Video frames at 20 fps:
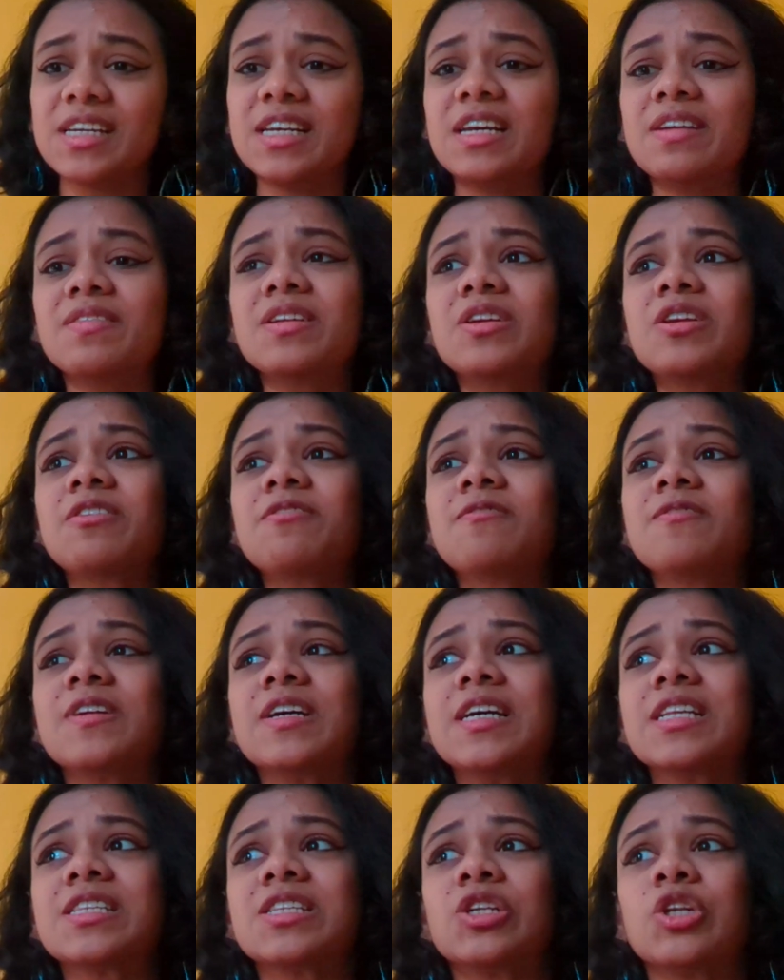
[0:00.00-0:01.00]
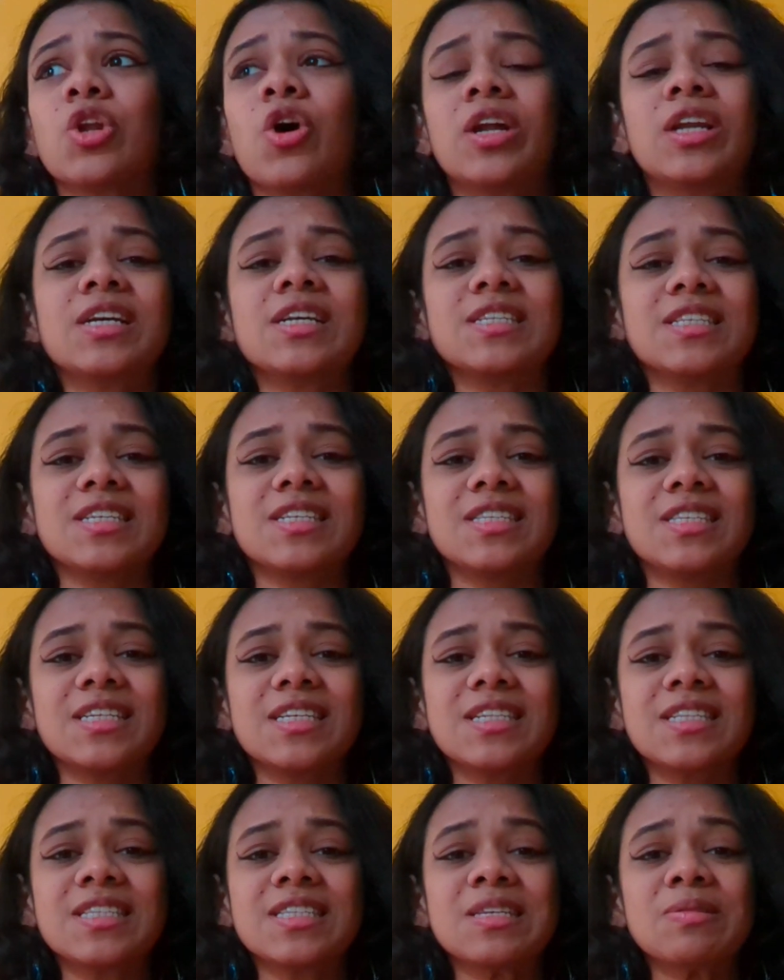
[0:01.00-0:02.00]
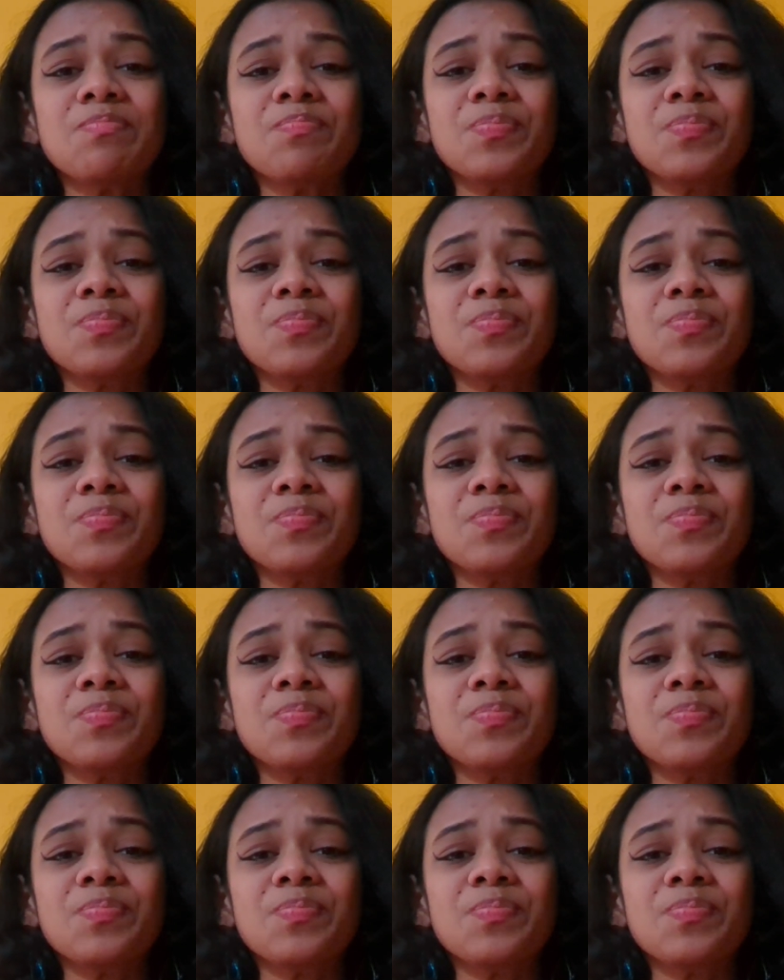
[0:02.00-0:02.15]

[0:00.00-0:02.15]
even if it's non existence,